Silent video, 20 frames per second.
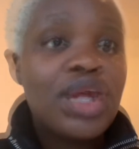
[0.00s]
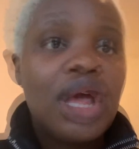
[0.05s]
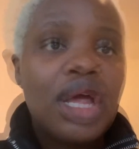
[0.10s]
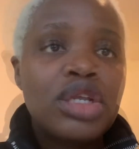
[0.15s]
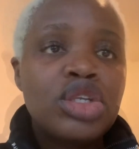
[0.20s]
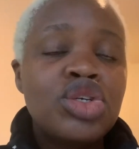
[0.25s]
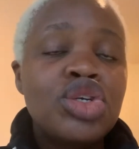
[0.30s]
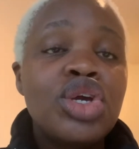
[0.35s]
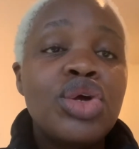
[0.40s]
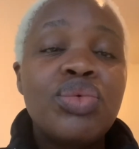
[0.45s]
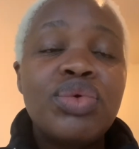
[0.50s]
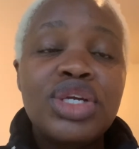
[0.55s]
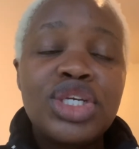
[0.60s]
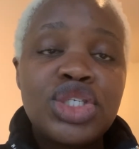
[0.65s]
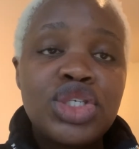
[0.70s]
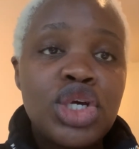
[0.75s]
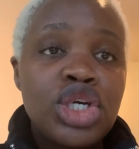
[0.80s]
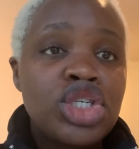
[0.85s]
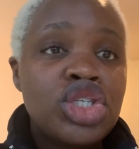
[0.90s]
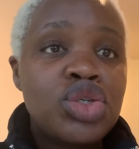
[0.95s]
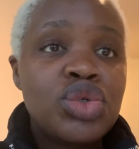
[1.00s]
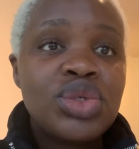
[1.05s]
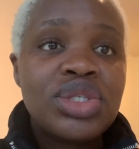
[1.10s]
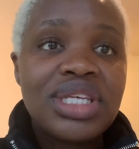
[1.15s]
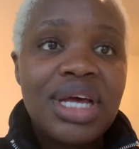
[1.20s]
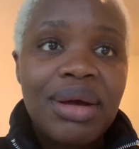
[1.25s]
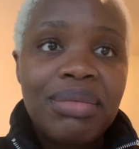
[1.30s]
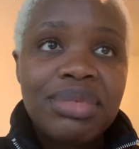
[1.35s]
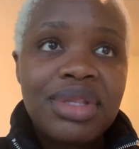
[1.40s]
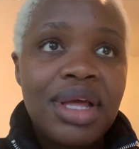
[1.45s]
Do your research, do
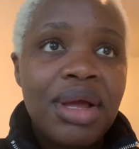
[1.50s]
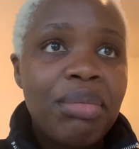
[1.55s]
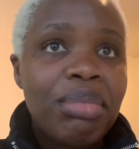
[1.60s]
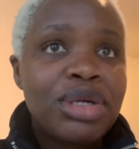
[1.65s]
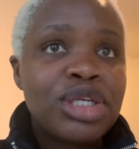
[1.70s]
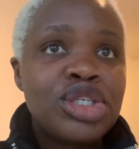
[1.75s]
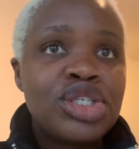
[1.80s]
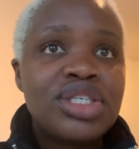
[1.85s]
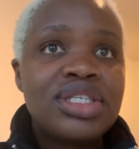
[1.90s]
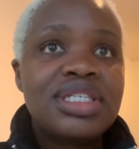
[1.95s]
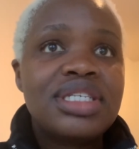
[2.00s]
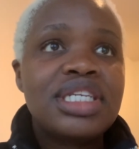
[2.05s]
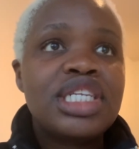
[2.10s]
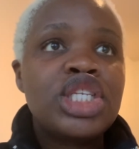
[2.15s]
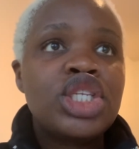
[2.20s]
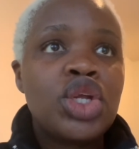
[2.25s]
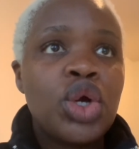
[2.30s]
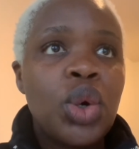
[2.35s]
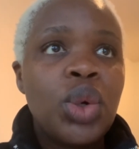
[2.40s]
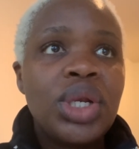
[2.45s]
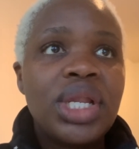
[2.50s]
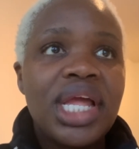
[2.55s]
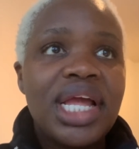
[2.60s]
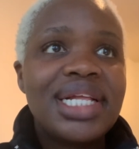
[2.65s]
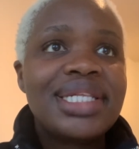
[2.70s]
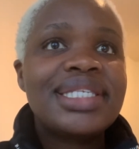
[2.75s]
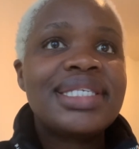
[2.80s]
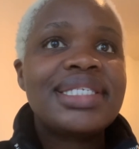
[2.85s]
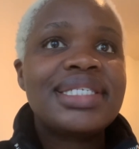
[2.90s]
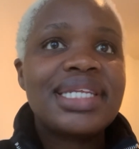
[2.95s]
something, but just don't get
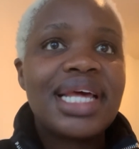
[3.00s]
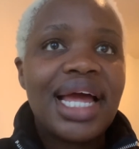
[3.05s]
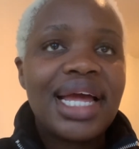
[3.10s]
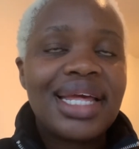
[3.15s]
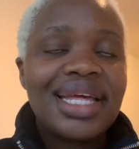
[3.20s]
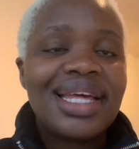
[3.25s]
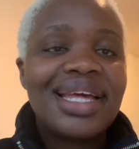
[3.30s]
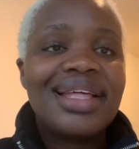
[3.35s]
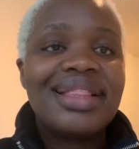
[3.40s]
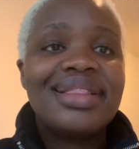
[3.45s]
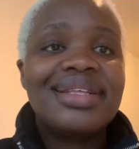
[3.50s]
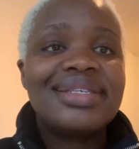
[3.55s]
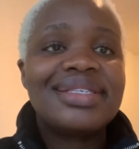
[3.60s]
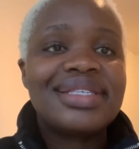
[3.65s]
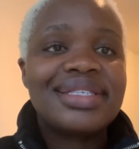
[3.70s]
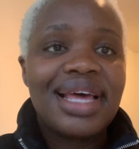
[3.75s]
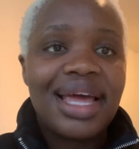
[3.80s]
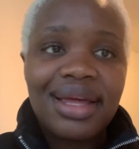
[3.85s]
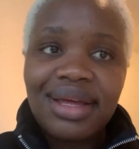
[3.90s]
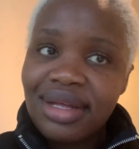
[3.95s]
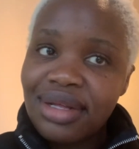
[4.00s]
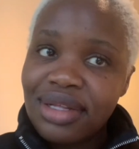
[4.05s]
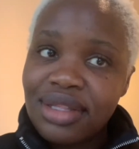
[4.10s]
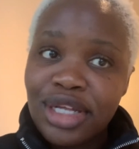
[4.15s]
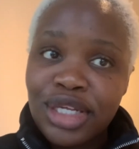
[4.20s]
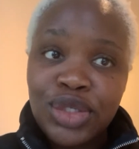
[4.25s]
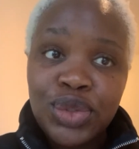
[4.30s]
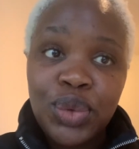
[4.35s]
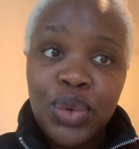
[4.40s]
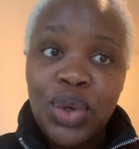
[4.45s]
stuck in the cycle.
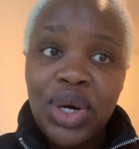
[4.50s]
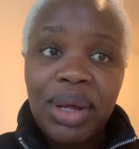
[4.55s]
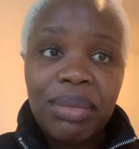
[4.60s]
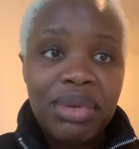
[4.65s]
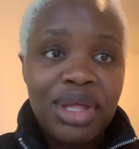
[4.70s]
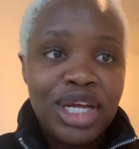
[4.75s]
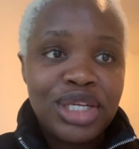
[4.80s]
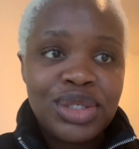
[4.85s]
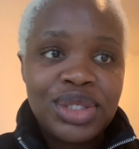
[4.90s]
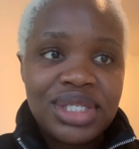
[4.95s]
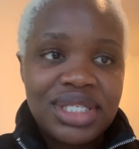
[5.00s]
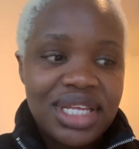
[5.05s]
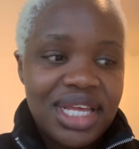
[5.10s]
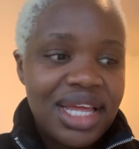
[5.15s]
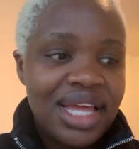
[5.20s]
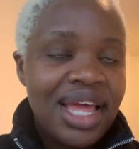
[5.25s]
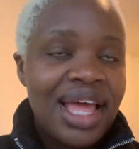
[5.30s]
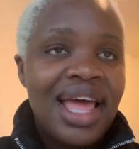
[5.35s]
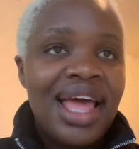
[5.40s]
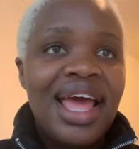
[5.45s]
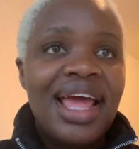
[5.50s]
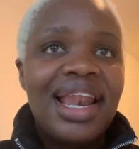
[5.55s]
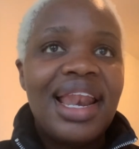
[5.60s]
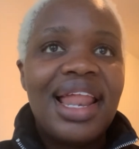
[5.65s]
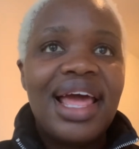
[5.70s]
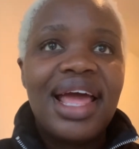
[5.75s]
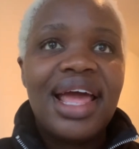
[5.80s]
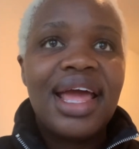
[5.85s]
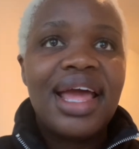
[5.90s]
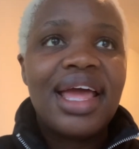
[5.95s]
That's all I'm here to say.
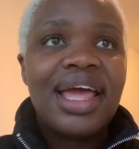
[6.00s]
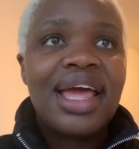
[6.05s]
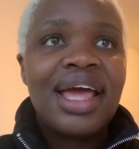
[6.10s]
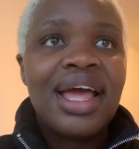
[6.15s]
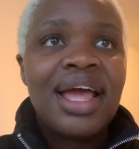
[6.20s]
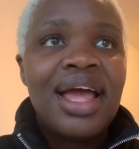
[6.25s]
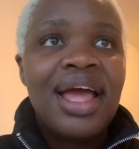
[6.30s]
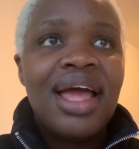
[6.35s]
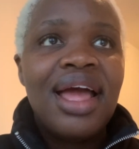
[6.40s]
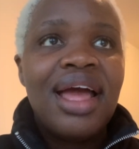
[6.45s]
Like,